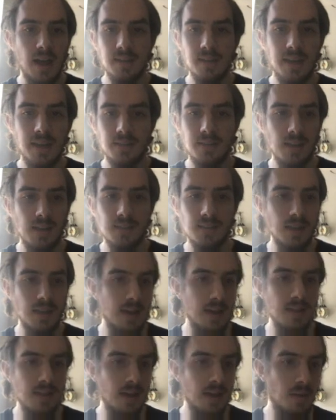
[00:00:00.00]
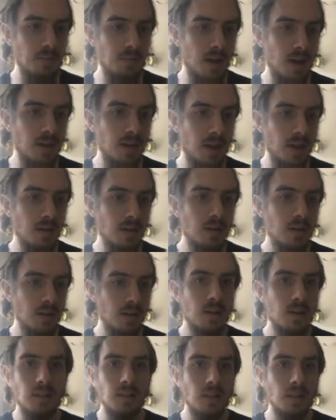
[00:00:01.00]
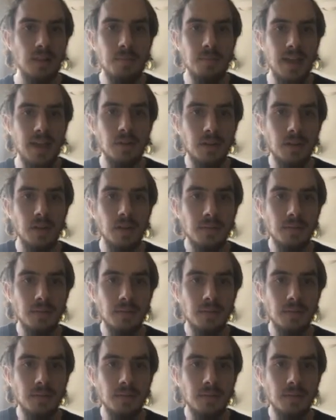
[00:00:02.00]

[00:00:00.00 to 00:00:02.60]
say that my lambda,